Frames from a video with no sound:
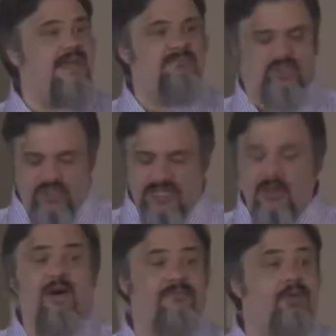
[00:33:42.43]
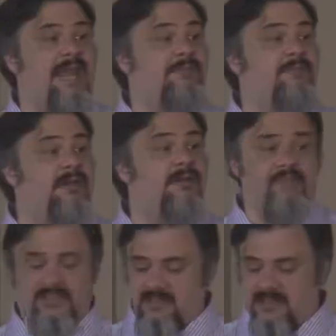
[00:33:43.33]
it, shut off their
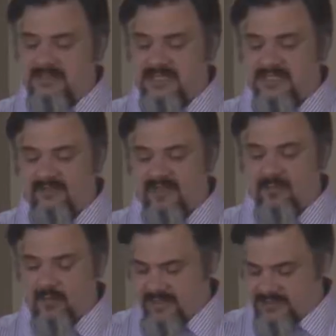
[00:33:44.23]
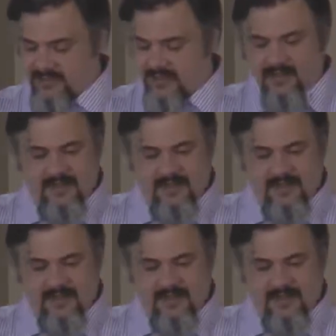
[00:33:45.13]
capabilities in, in significant ways.